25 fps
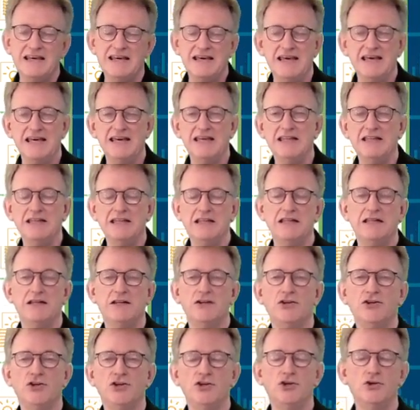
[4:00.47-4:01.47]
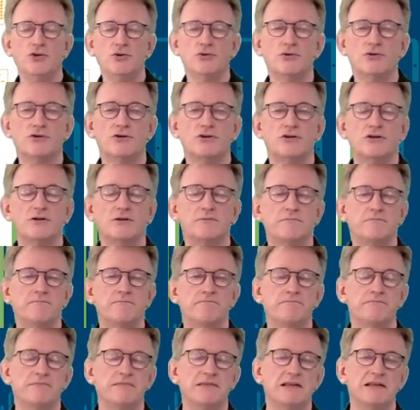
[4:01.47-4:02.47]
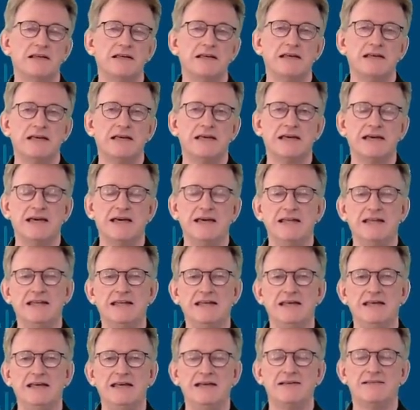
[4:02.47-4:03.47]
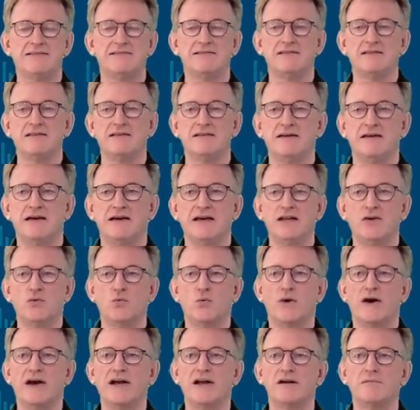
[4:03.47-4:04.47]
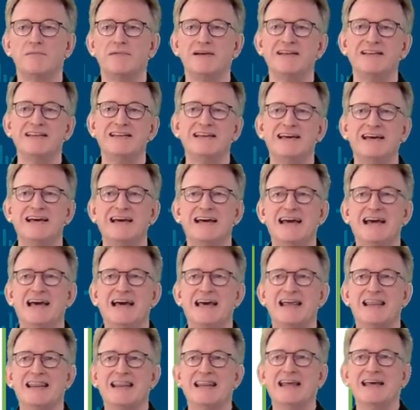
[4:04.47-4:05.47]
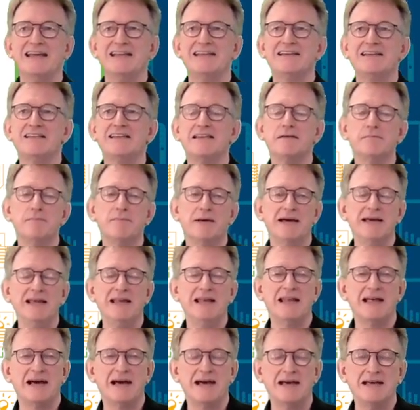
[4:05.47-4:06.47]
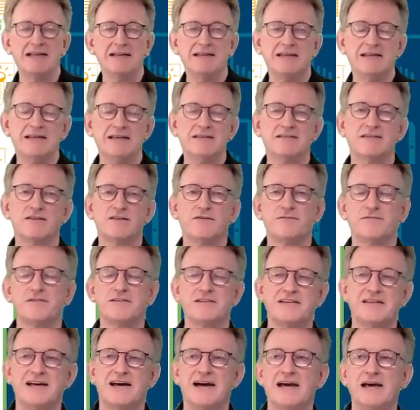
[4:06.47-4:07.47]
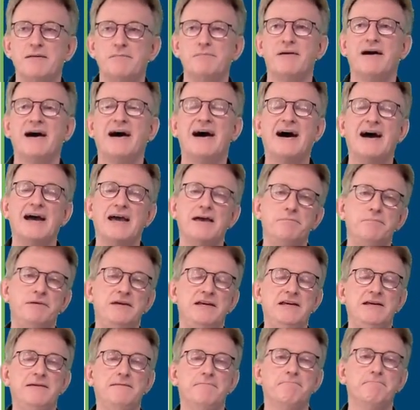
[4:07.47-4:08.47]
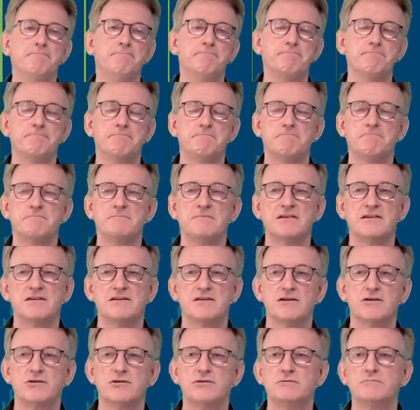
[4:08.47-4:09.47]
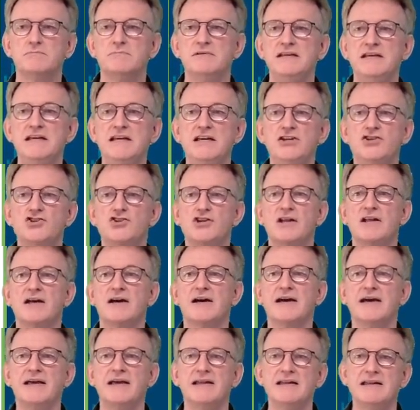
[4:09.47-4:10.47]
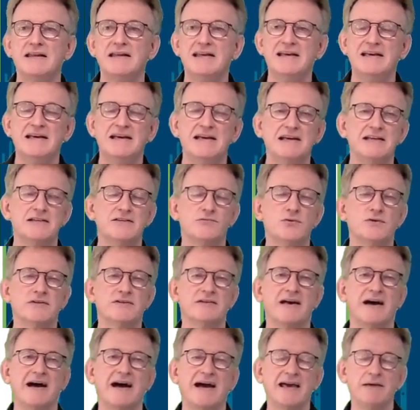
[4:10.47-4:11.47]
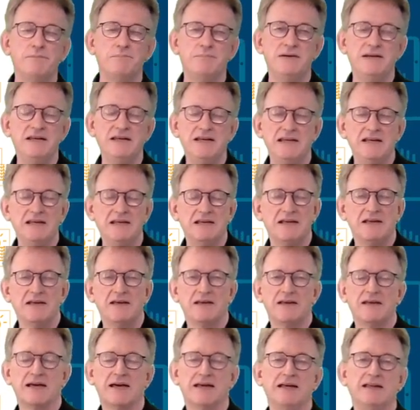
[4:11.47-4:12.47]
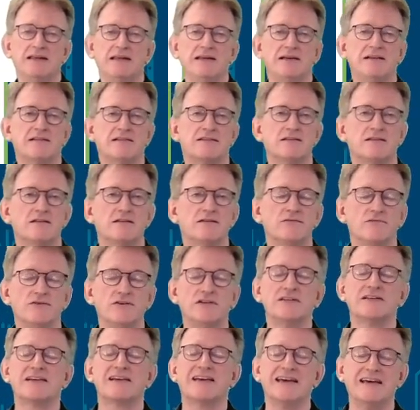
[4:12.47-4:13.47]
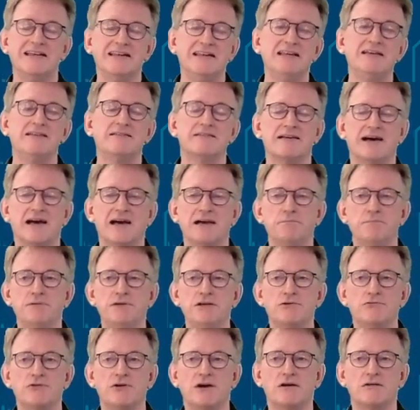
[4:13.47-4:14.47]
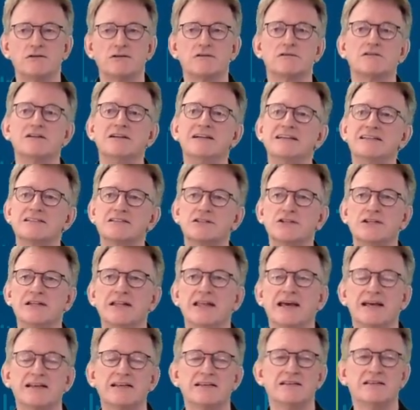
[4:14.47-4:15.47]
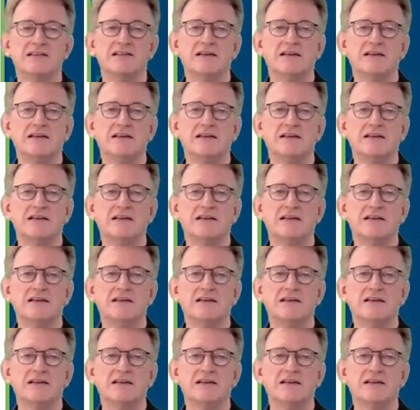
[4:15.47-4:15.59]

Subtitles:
in your KNX environment that the main line is of the type IP. So each line is with an IP KNX, with a KNX IP router is connected